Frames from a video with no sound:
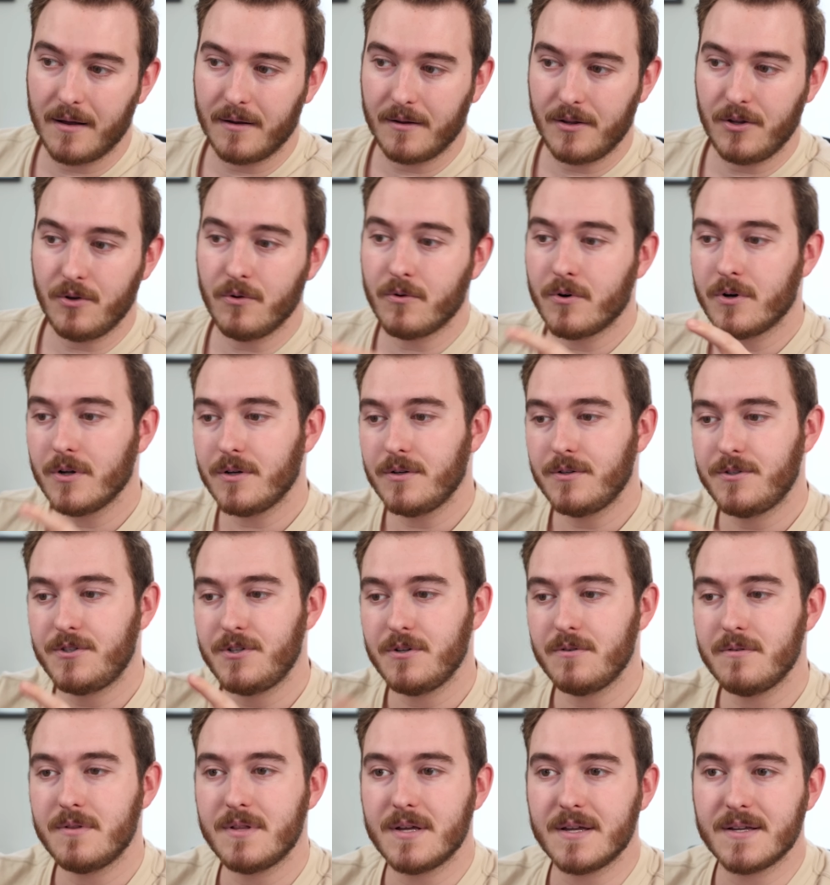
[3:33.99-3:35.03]
You could
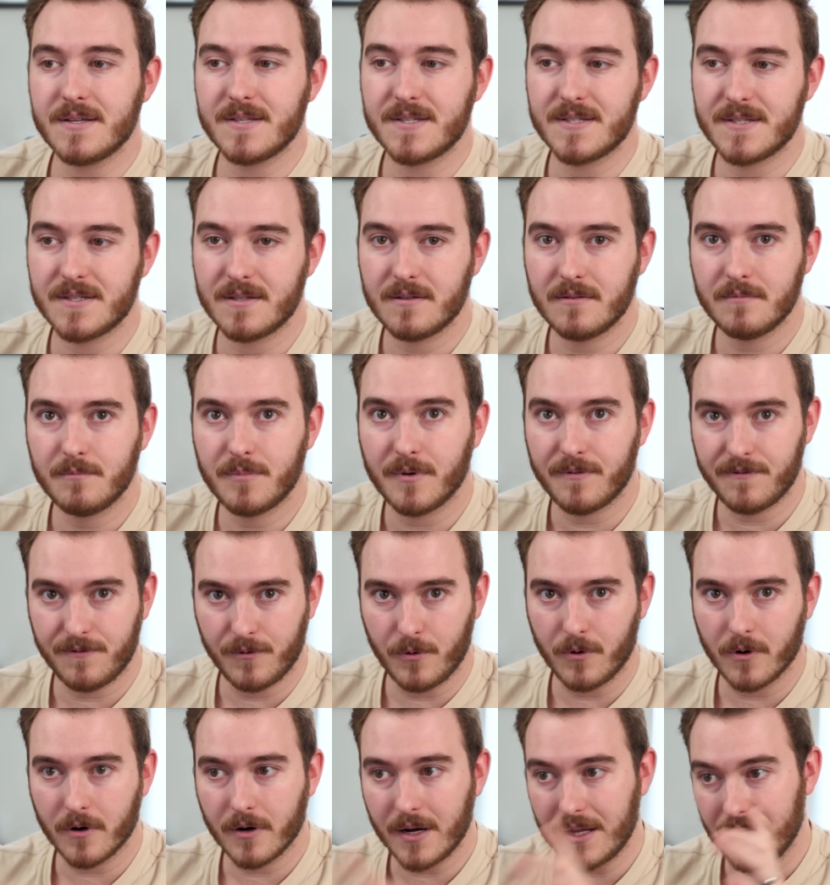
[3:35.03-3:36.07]
do this
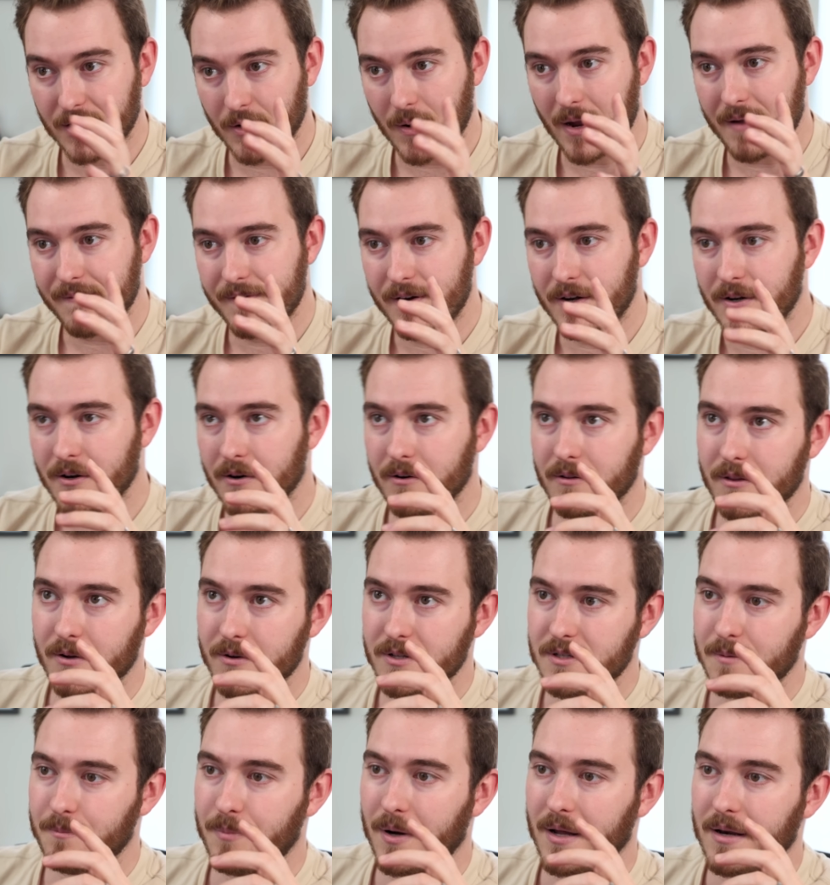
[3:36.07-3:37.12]
before in the graph editor.
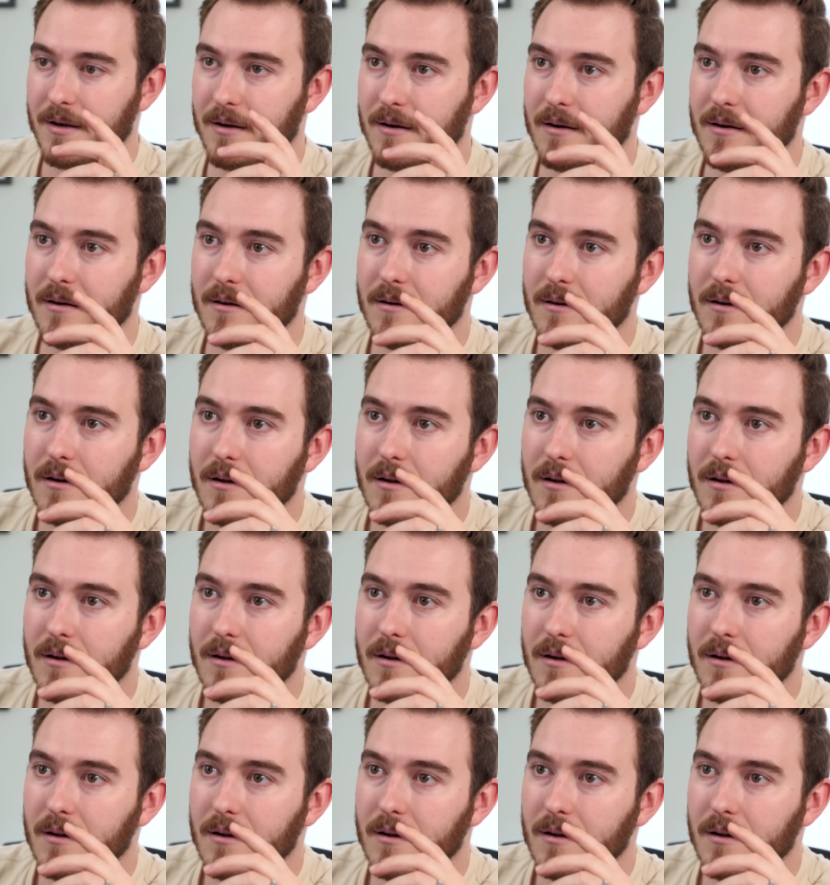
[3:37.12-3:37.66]
There's a button